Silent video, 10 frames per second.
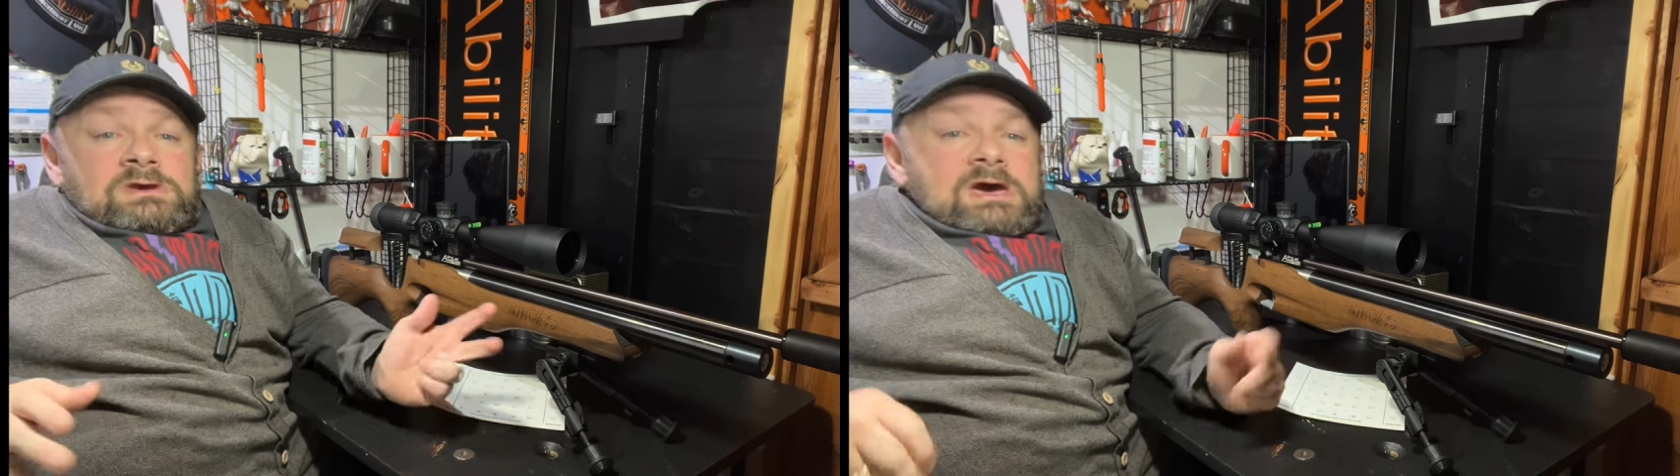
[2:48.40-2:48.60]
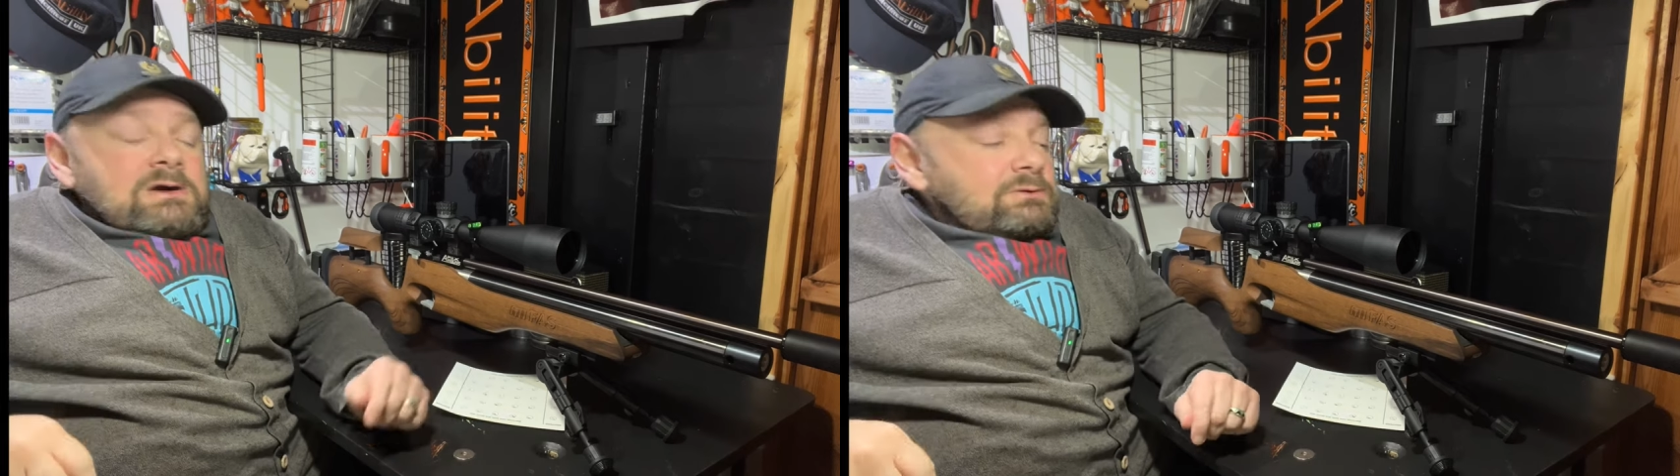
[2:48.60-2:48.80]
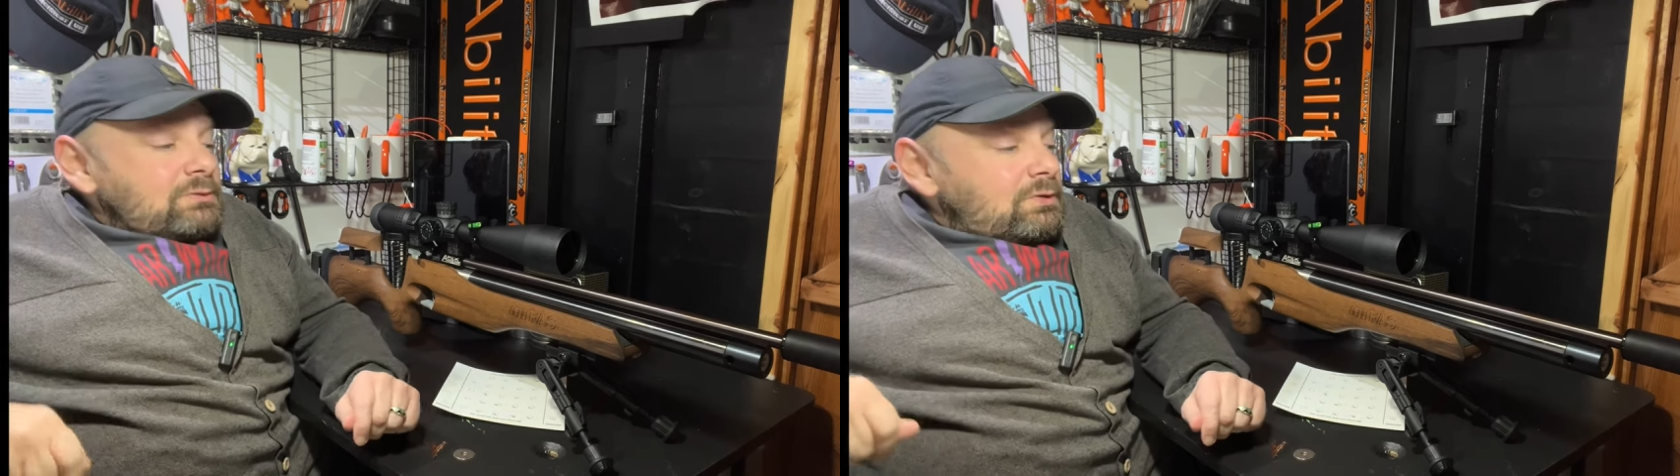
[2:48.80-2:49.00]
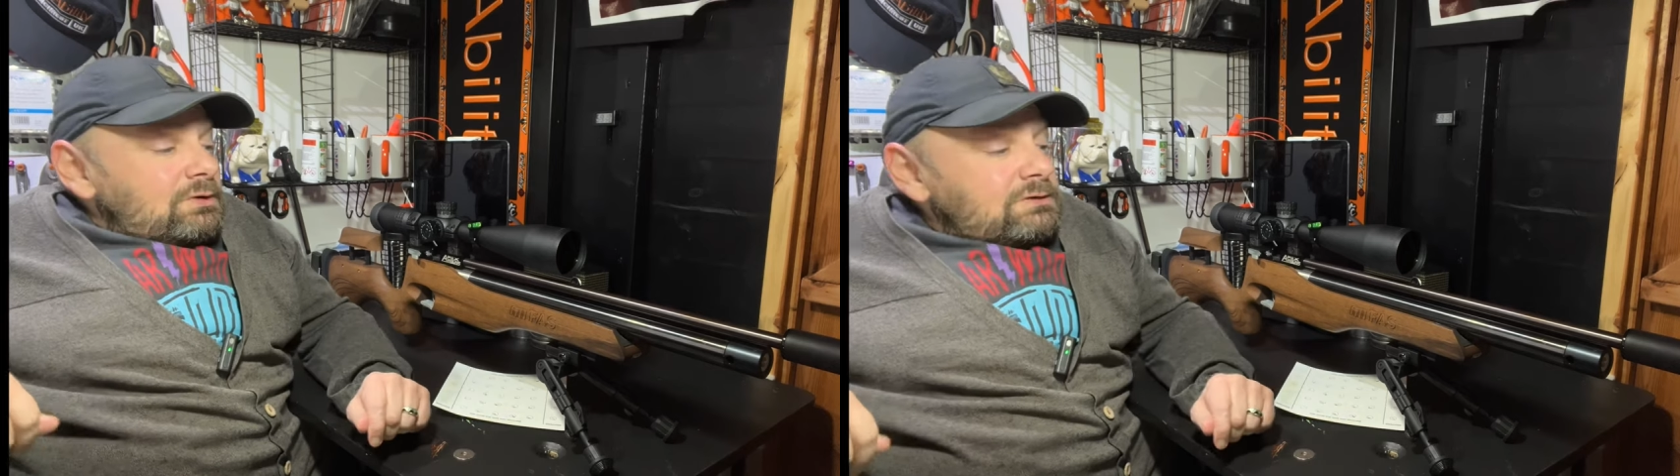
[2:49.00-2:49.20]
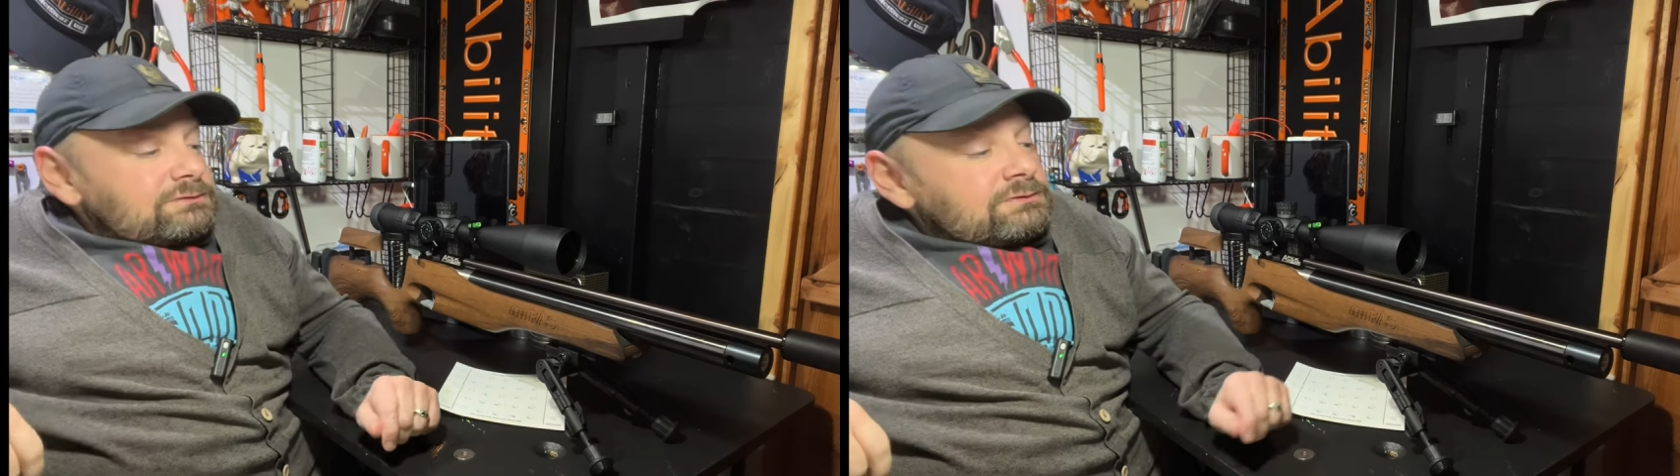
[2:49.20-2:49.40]
how it
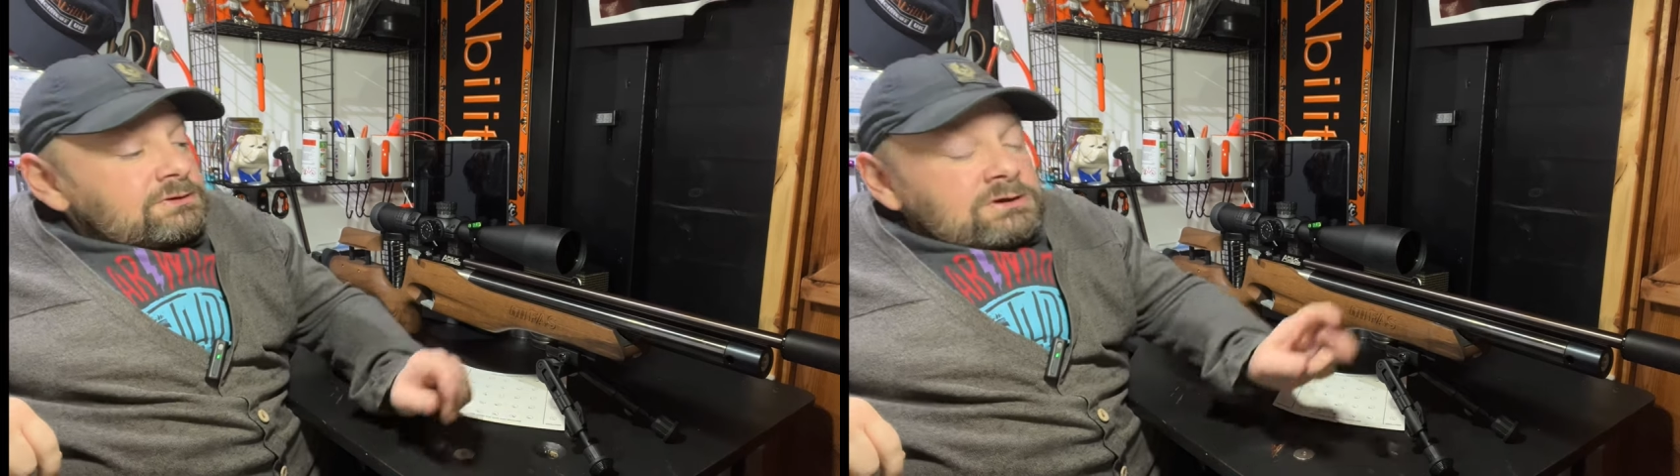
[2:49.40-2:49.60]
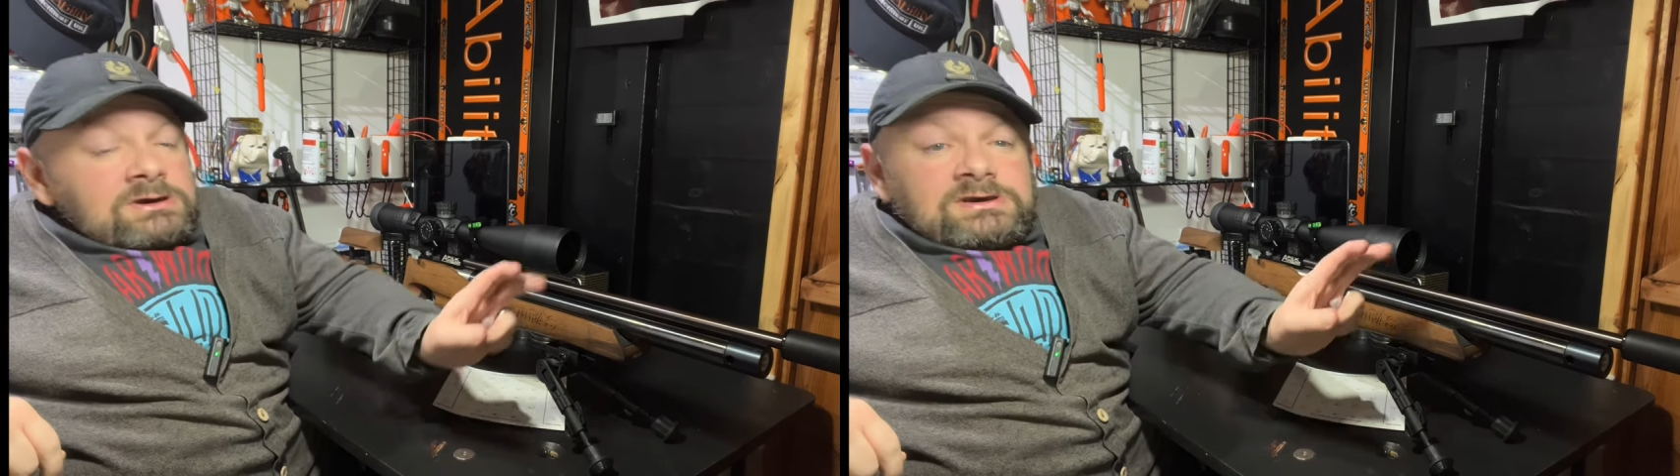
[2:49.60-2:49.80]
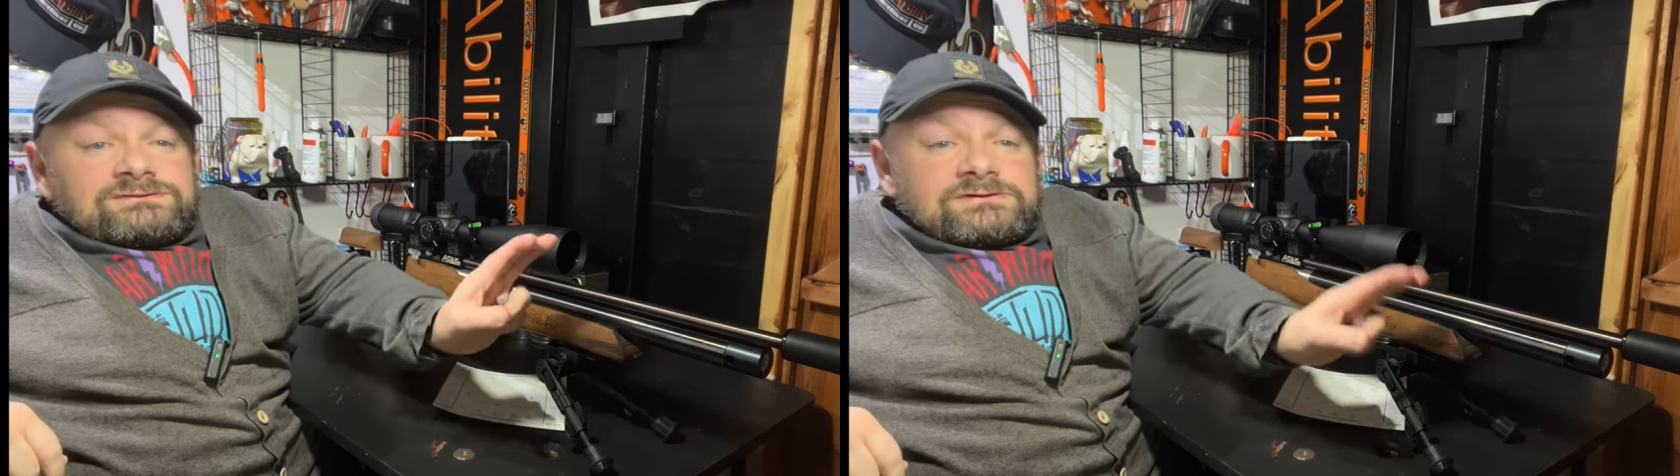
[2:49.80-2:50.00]
works. As